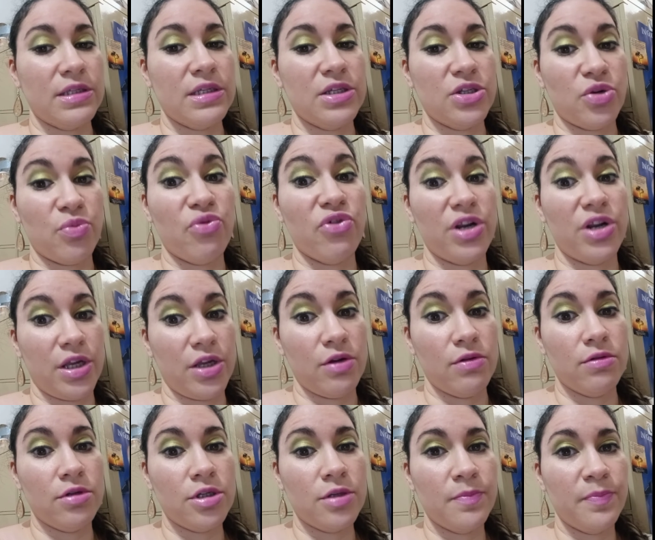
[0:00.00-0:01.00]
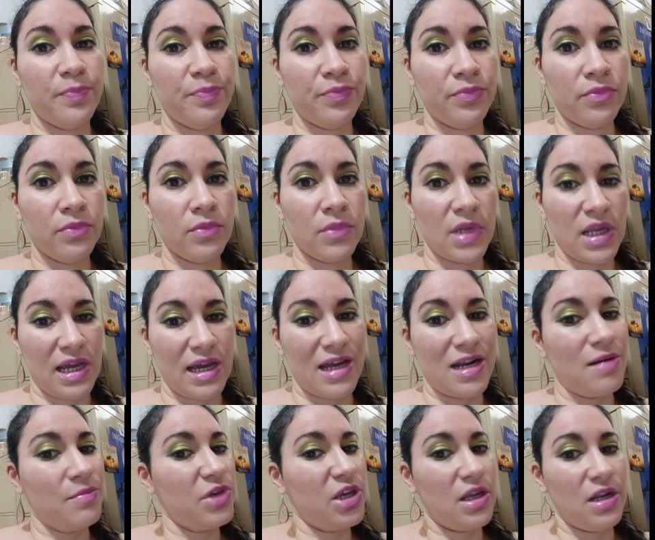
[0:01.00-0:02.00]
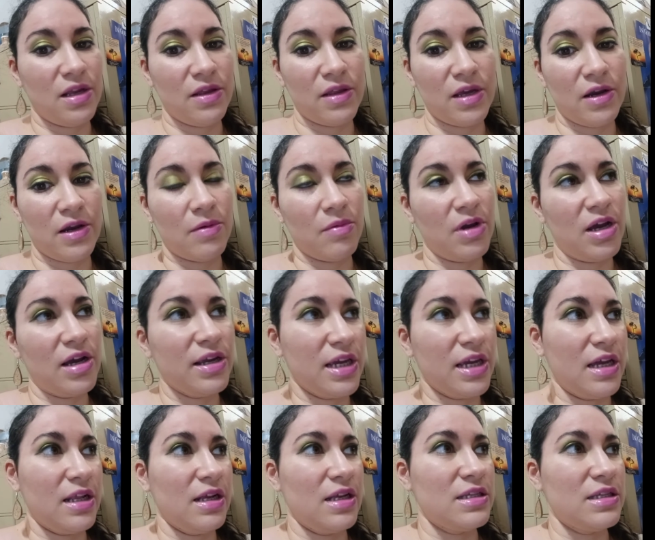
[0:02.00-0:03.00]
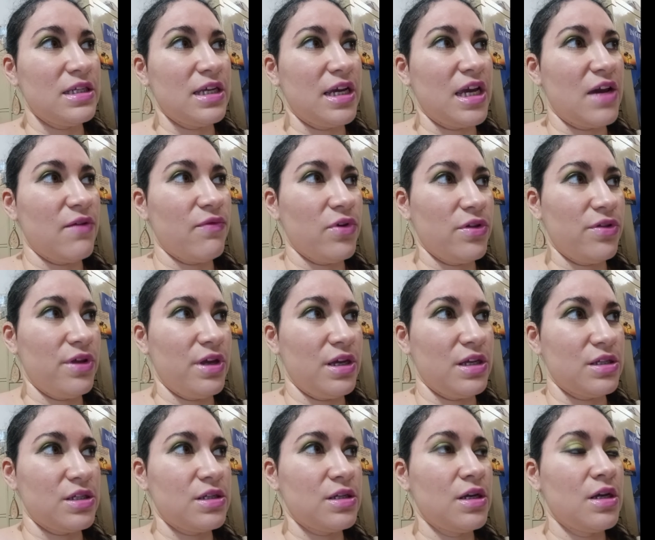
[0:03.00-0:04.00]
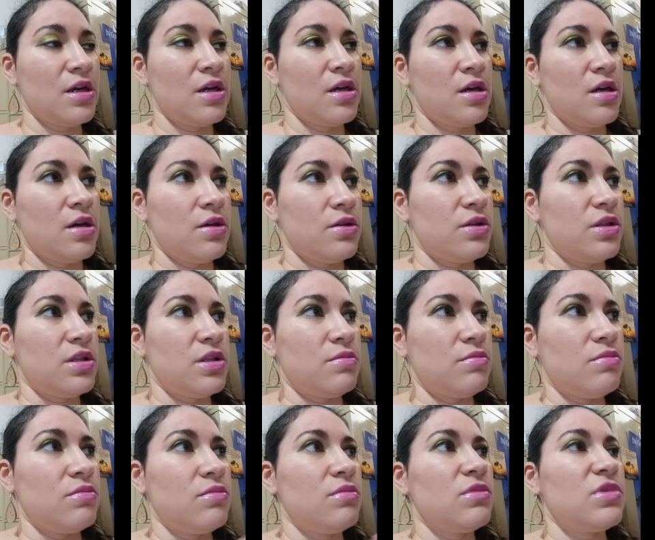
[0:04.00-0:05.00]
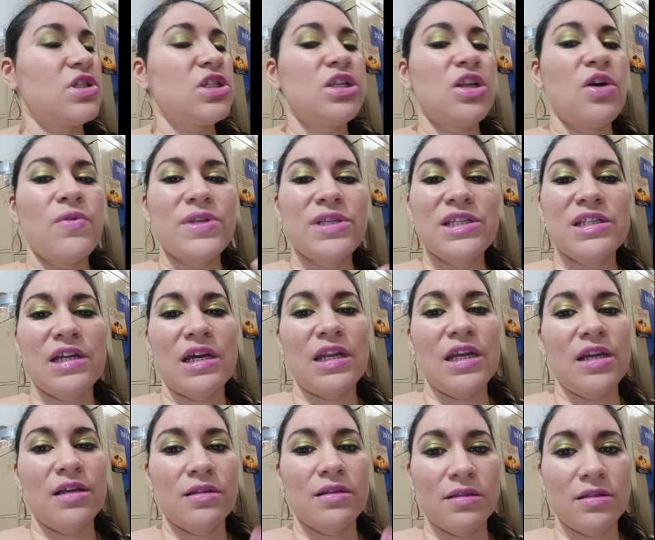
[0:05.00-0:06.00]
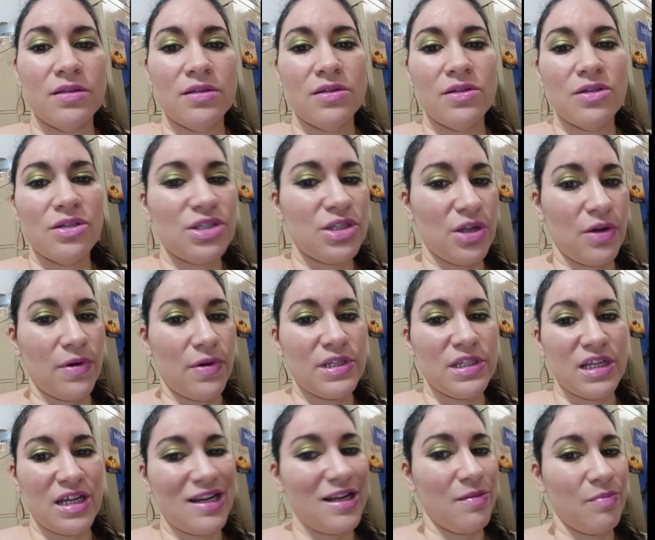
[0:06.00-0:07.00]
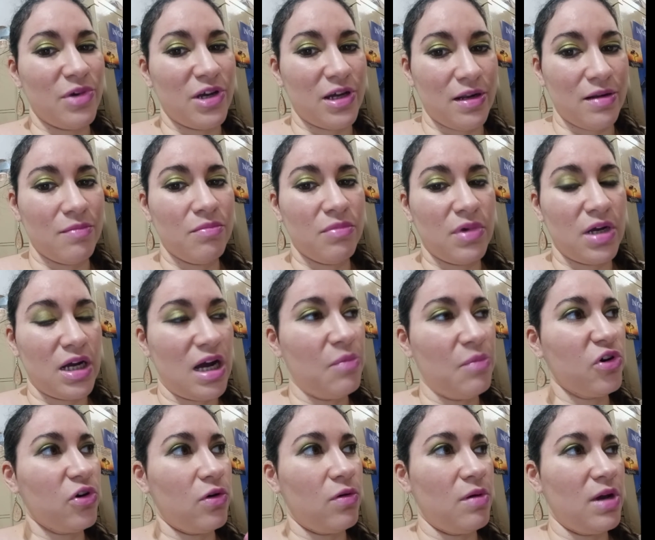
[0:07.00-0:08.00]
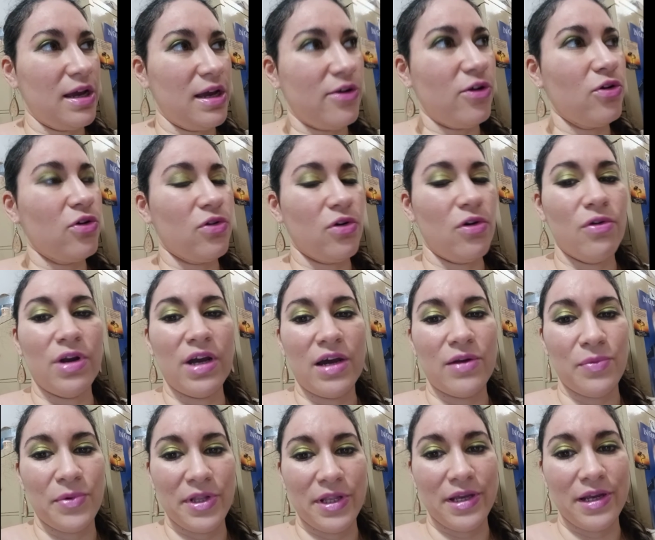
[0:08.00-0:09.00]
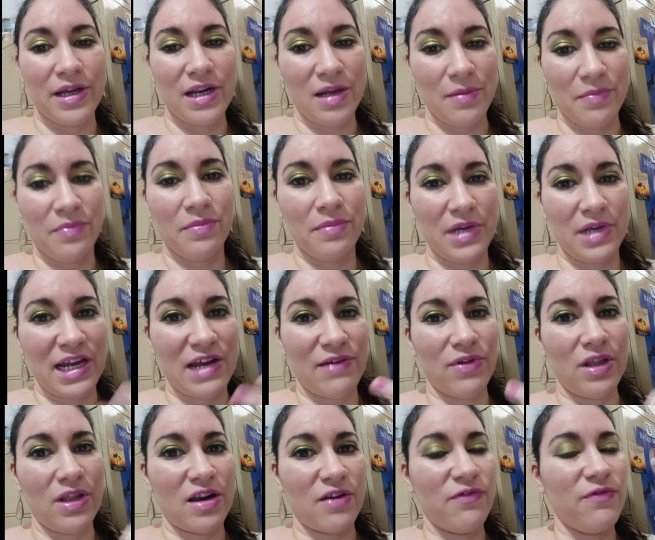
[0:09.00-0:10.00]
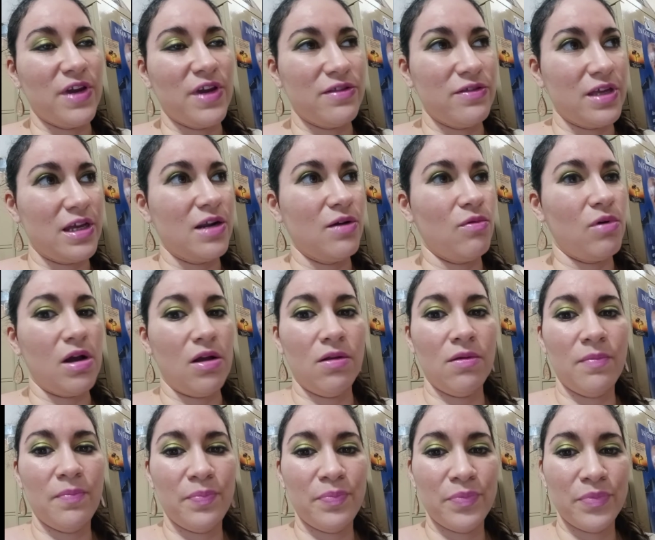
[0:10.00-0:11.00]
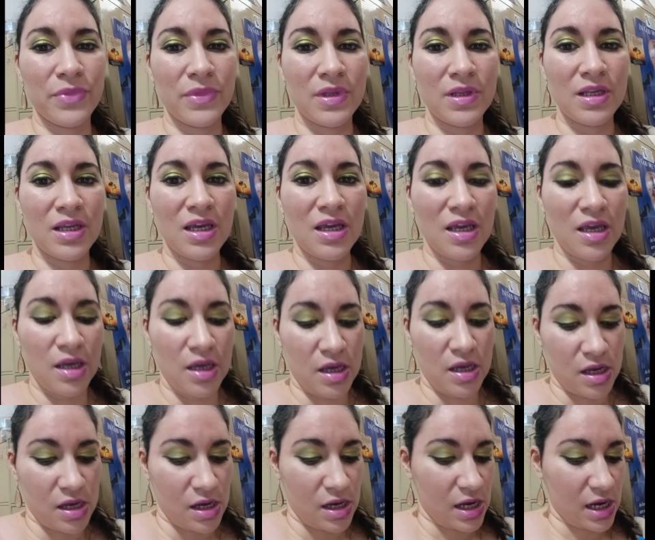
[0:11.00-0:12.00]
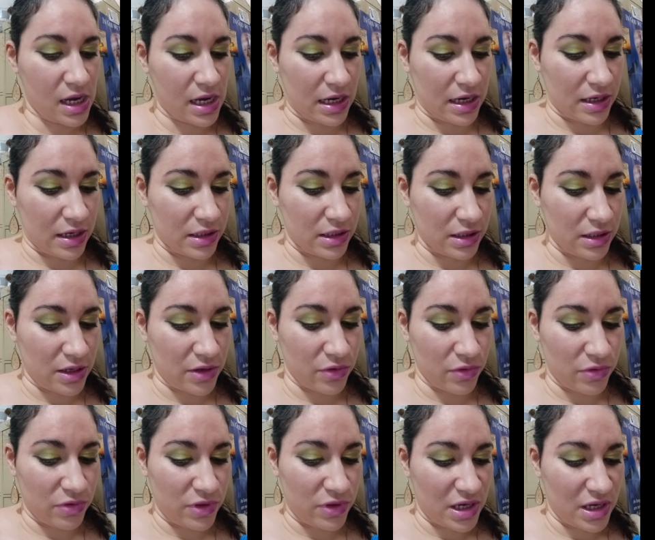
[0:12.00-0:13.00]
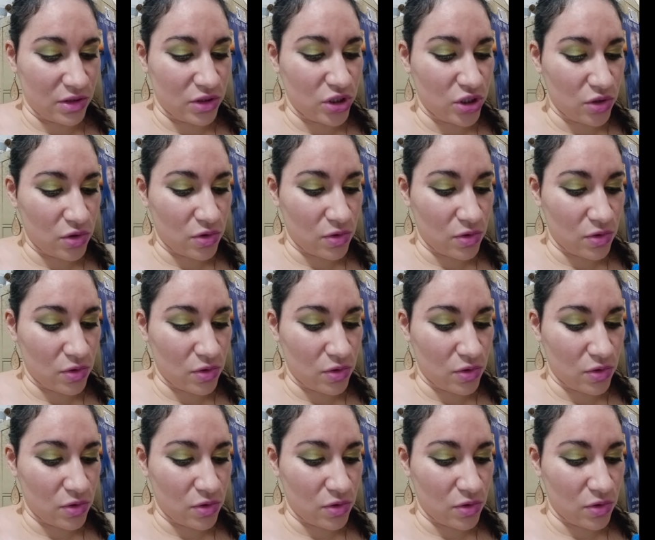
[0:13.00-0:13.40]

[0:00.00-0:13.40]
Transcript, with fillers: balance out creative time studio from and taking care of my house duties as a mother and as a wife, just taking care of everything that I have to do and playing with baby and taking time for him.